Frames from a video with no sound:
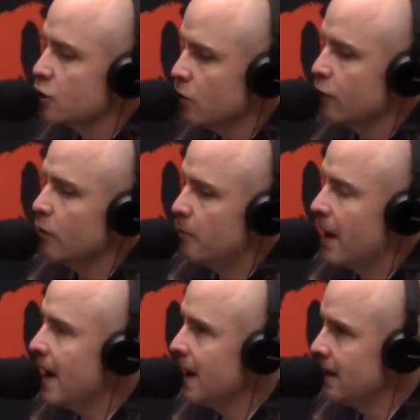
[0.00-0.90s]
So if you're
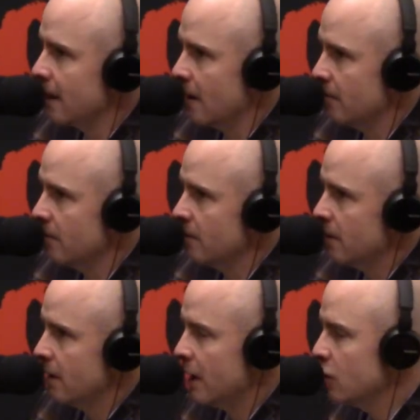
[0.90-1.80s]
paying them
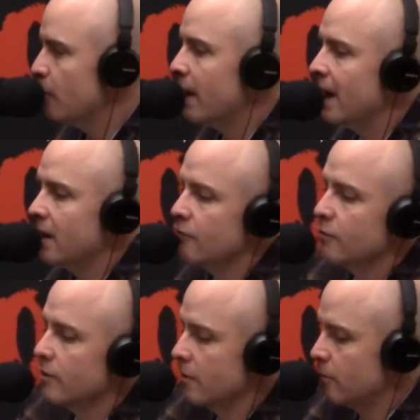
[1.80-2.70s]
and you're paying
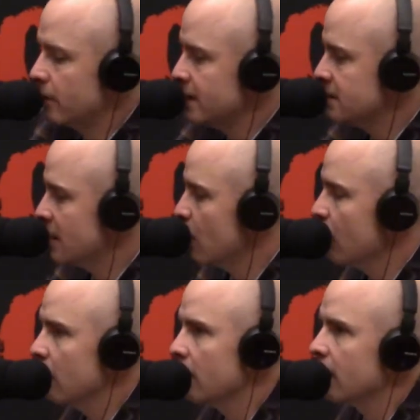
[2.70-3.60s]
for the place they
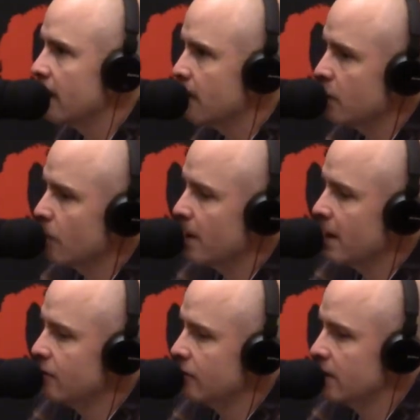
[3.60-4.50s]
work and you're
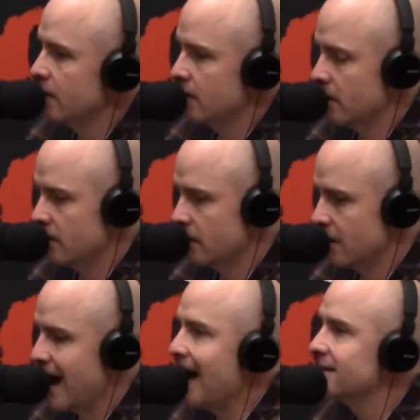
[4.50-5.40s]
paying for
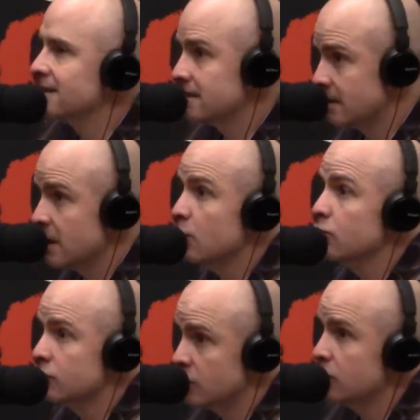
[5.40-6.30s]
the assets they
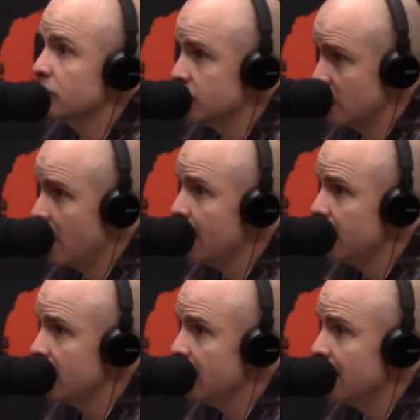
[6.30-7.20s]
use to do the
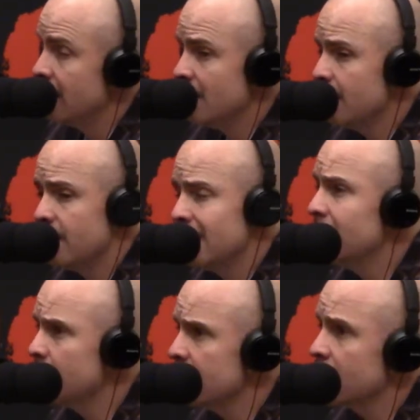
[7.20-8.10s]
job, they
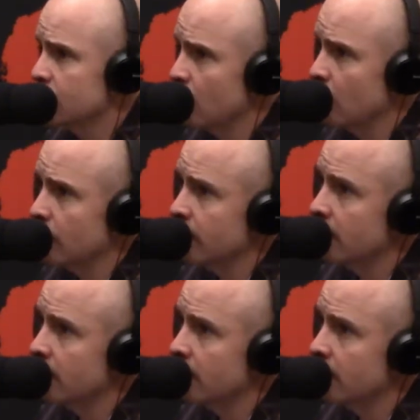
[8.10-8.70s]
need to be controlled.